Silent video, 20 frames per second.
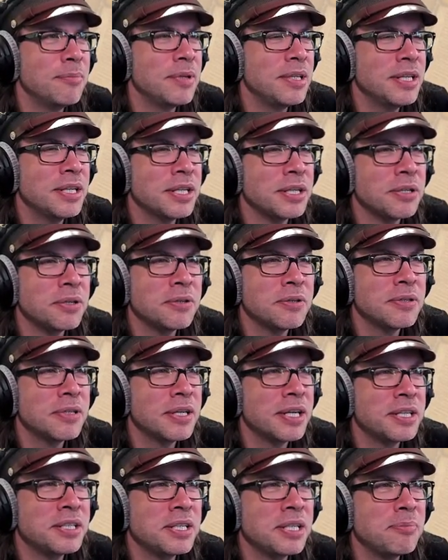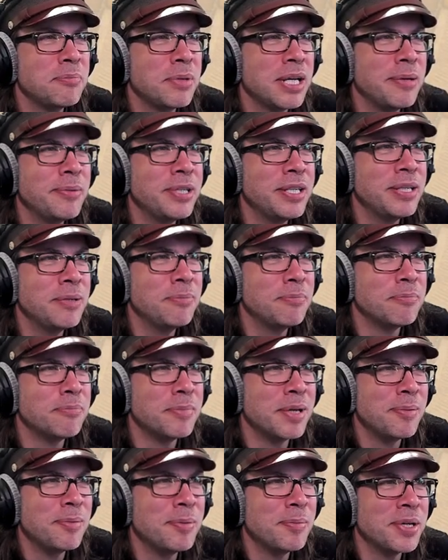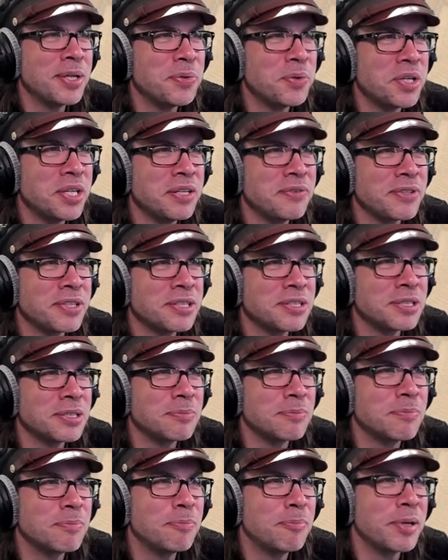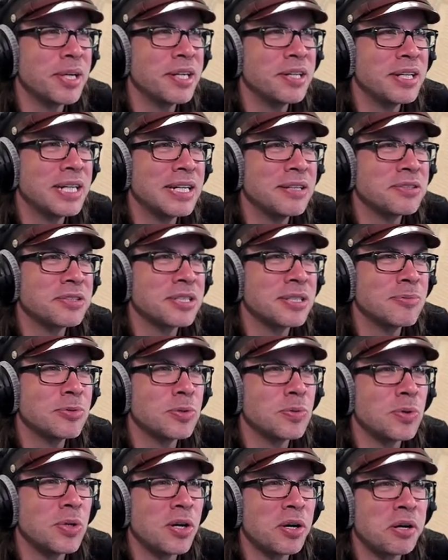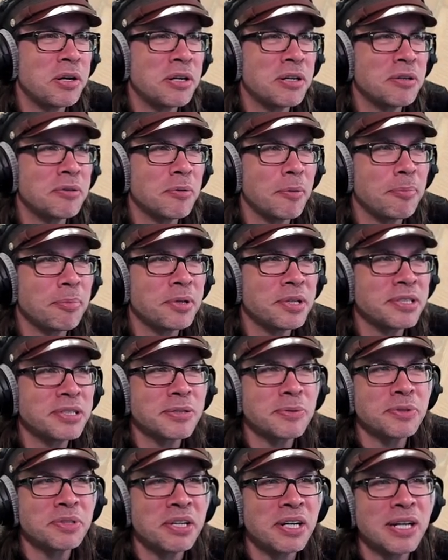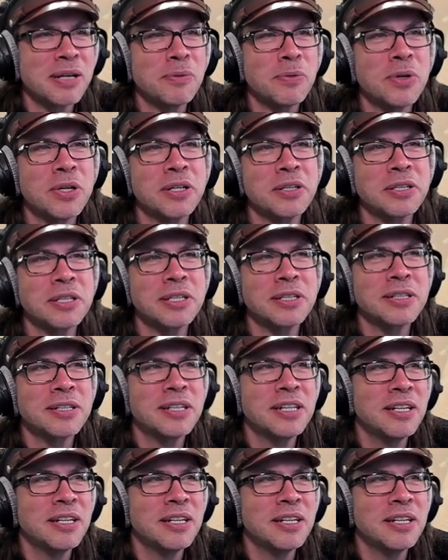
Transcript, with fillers: You know, and then maybe maybe my wife could bail out some of the water and replace it with hot water.